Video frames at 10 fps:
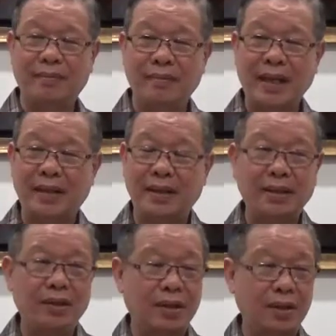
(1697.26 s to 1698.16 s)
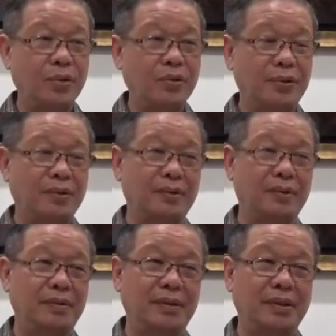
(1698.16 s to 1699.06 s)
that they're not alone,
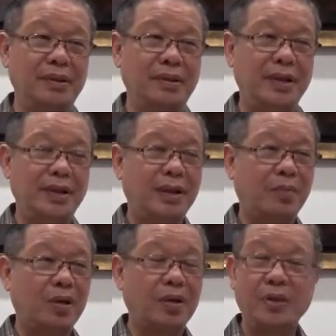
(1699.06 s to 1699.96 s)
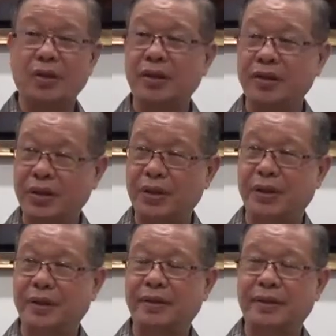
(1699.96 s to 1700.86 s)
that their problem is not a
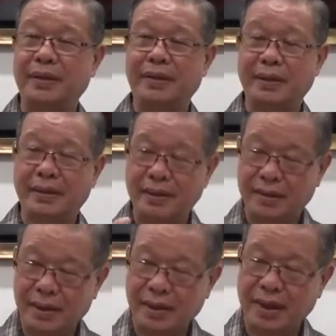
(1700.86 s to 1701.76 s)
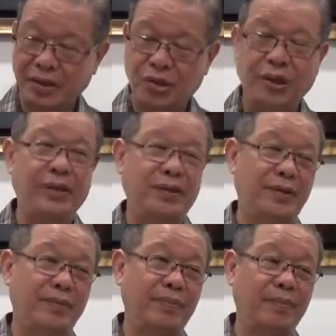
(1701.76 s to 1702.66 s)
secret. They can
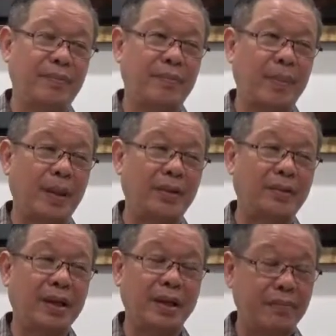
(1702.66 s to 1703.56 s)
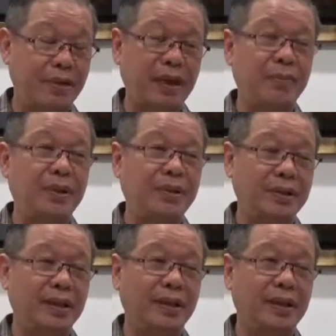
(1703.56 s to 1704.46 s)
change. You know, so, and I'm very happy to
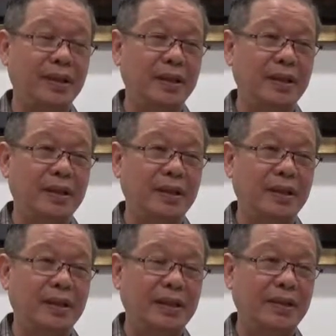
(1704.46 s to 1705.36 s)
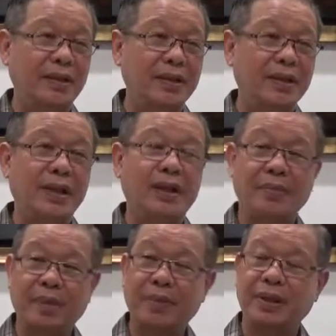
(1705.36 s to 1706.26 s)
hear that. And I always say,
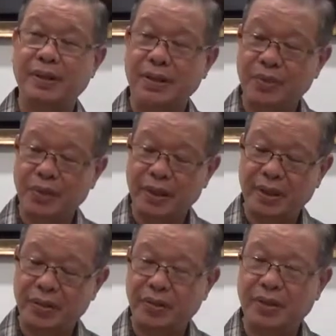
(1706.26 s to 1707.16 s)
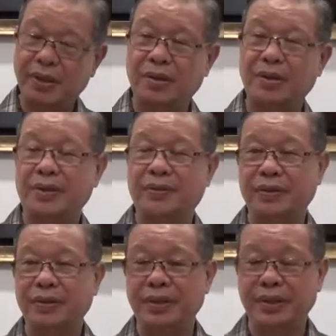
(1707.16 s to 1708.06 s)
remember, it's the Buddha who's doing all this
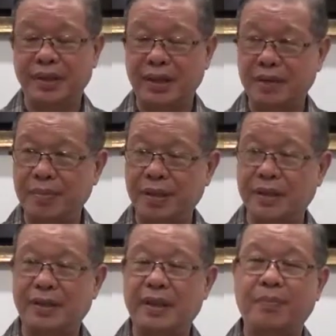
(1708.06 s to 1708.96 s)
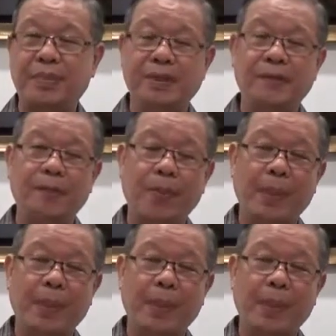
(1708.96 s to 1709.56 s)
for you. It's the Dharma that's helping you.